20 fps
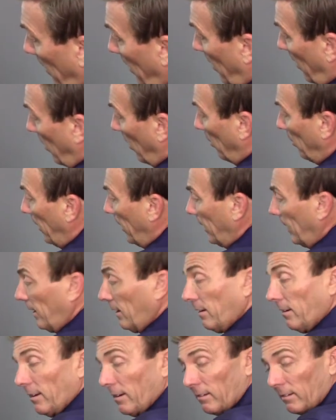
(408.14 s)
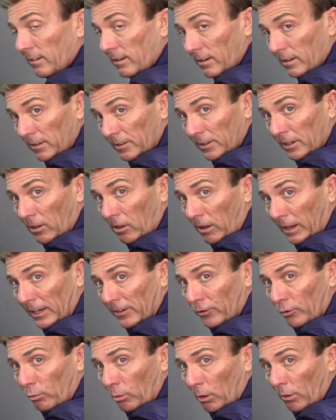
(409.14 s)
are meeting the
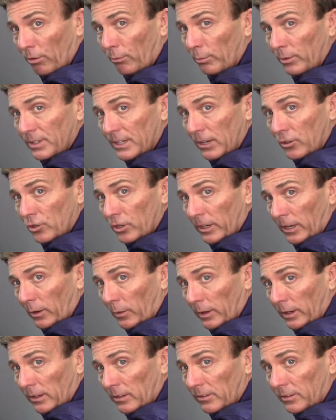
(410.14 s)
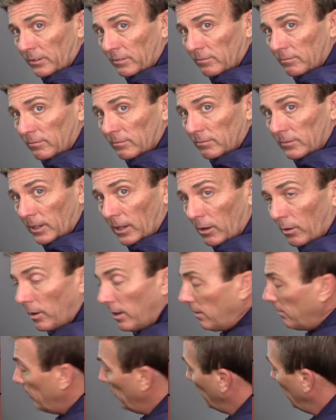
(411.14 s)
client's growth recession areas. All
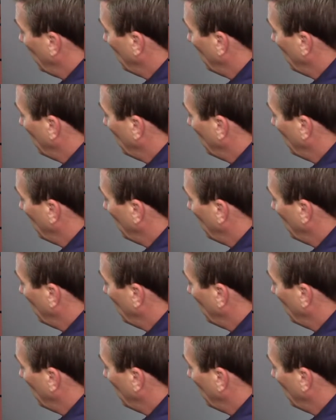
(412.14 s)
right, very